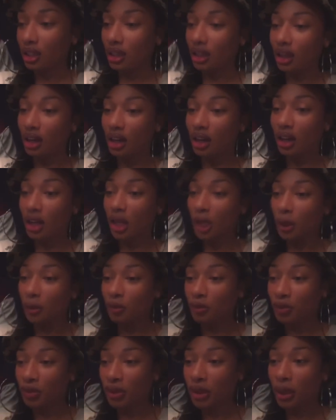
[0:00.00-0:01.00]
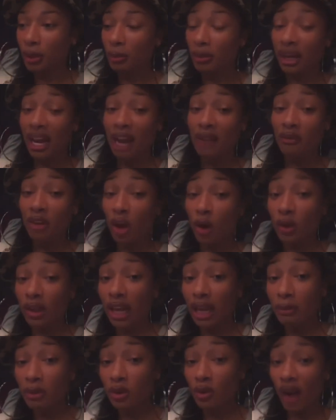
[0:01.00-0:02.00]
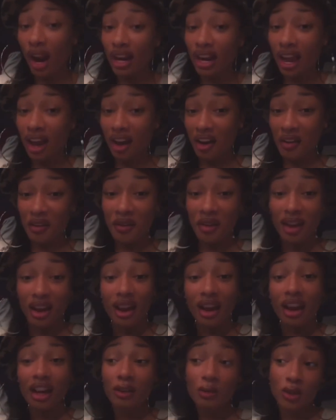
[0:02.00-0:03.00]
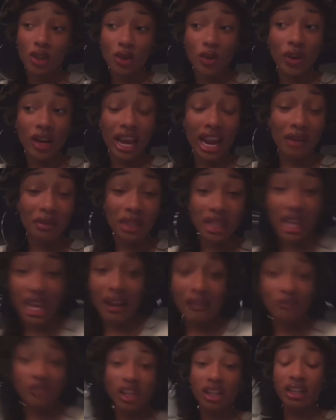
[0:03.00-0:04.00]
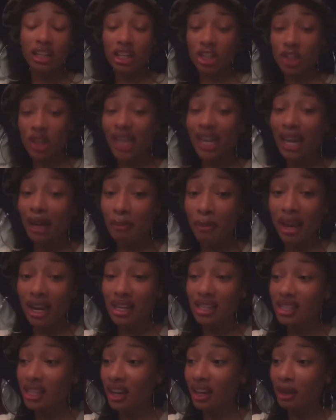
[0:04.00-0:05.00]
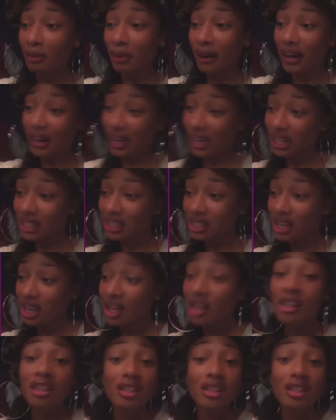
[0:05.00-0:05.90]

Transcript: But I have no label right now, and we're doing everything funded straight out of Megan Thee Stallion pockets.